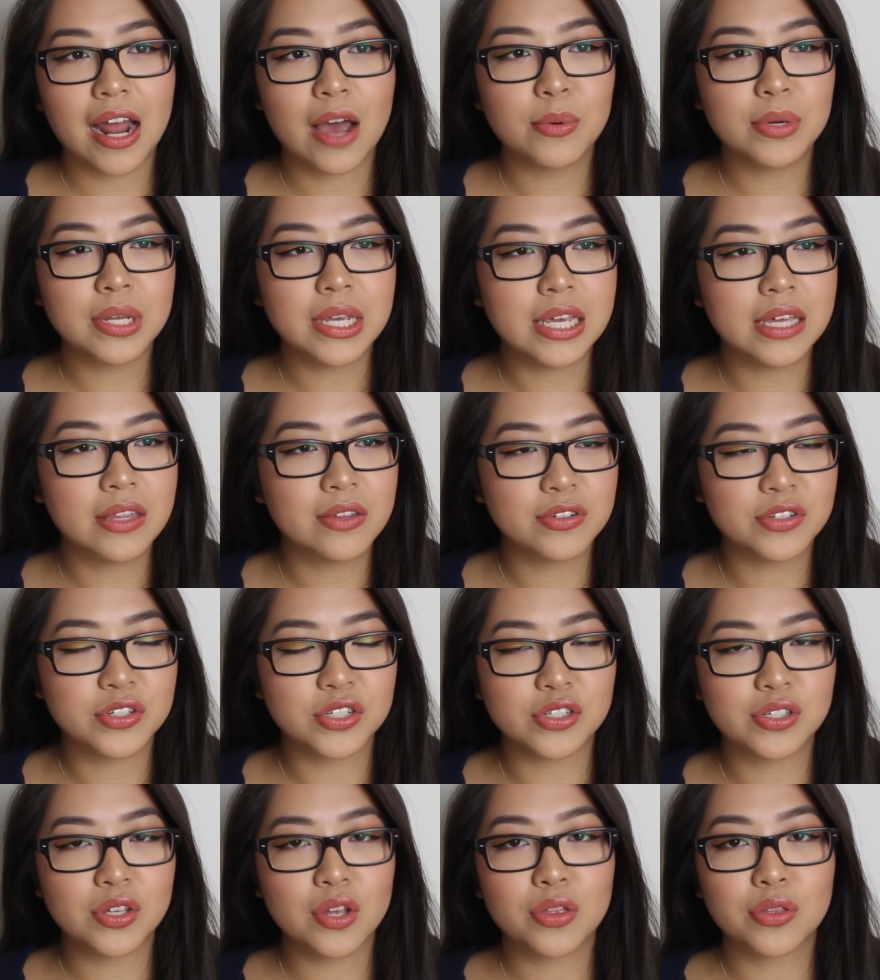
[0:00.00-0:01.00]
and I would either
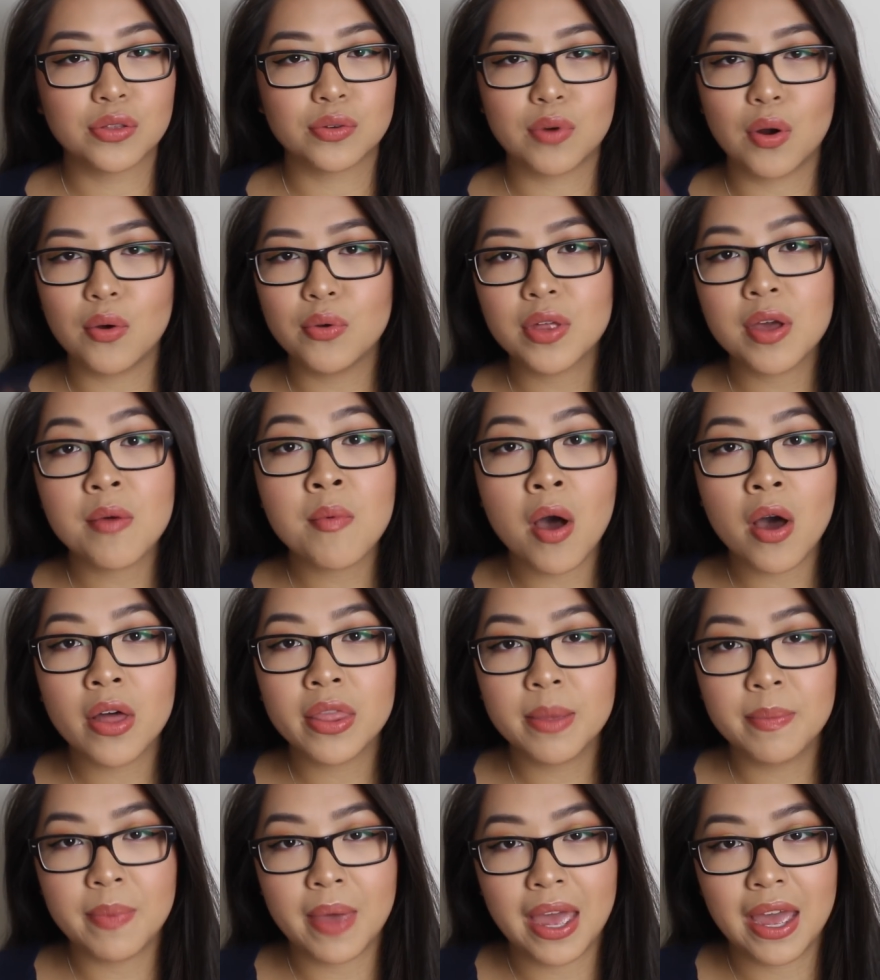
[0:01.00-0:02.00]
just throw them
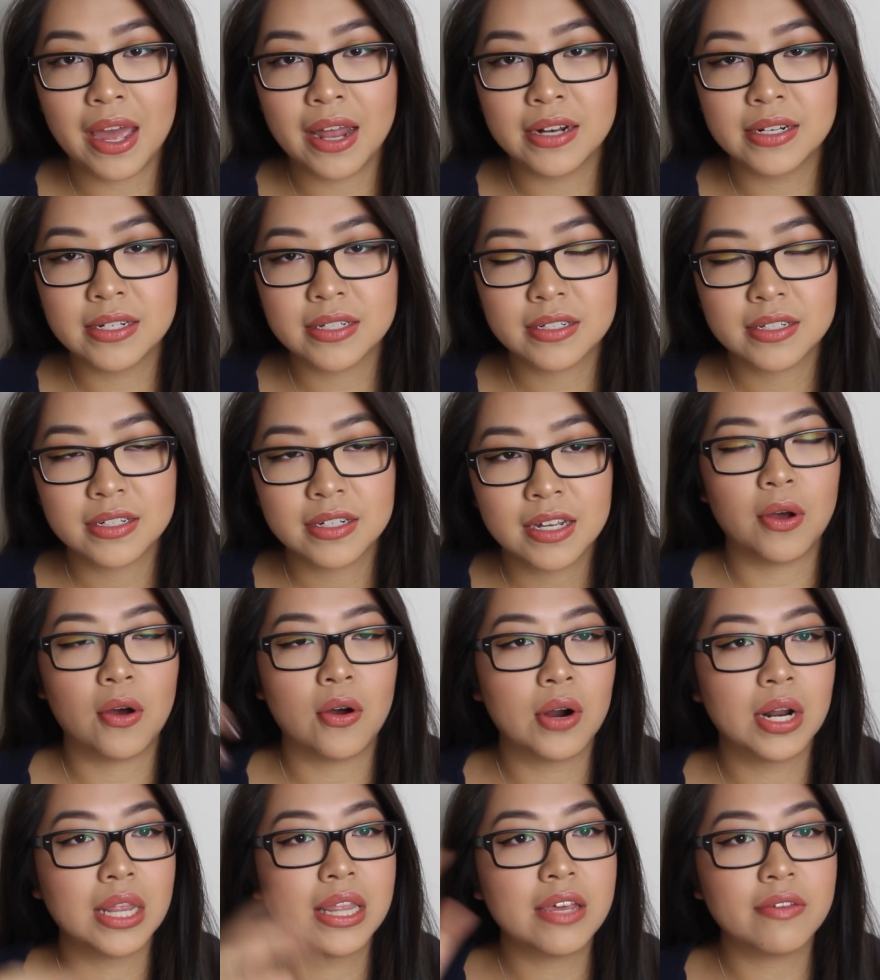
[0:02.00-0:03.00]
on the bed
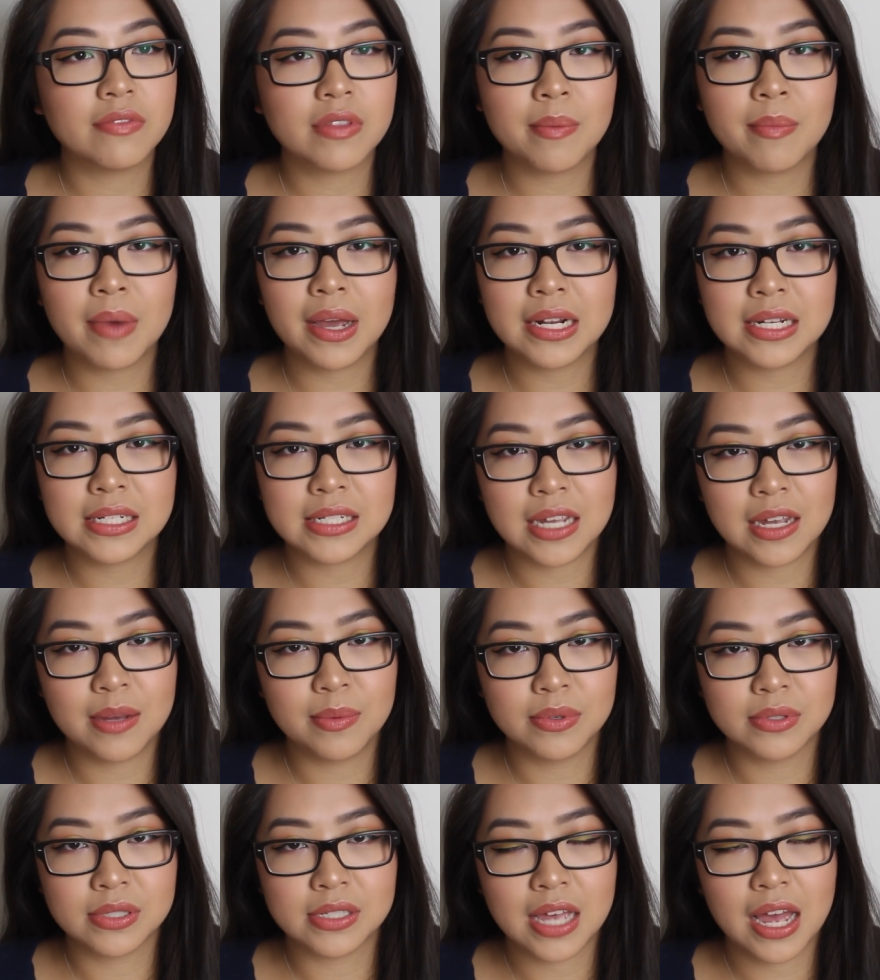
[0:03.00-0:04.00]
or leave them by the
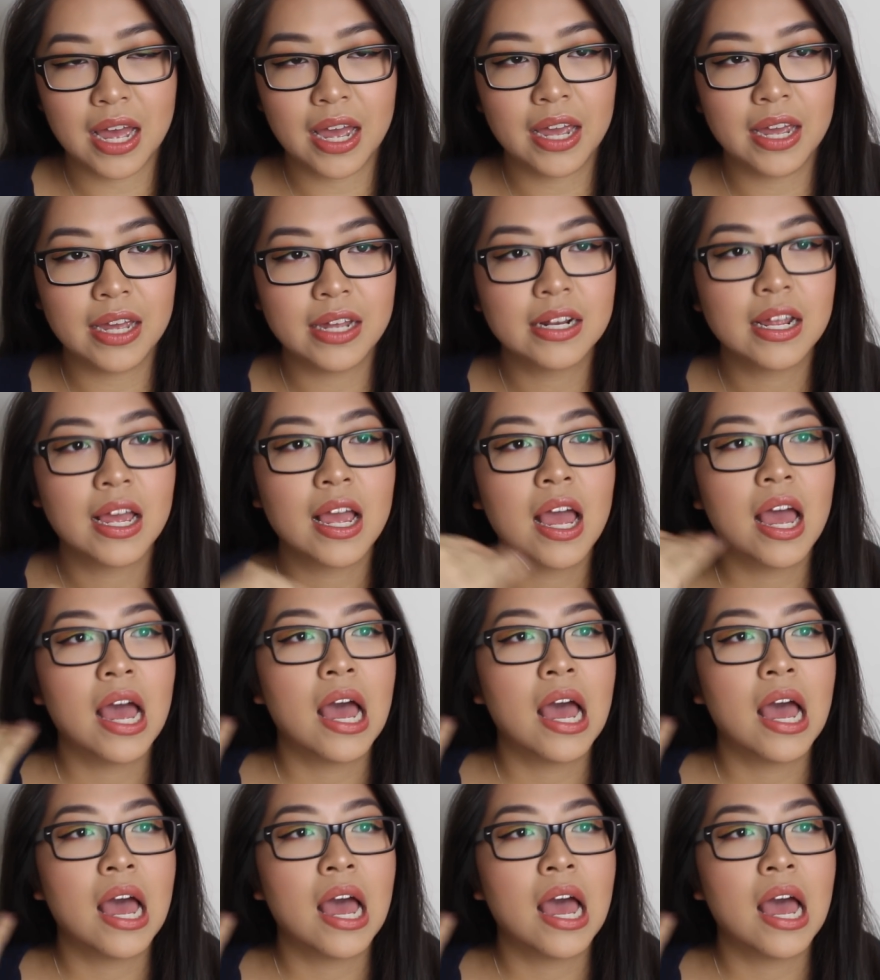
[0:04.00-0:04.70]
table side.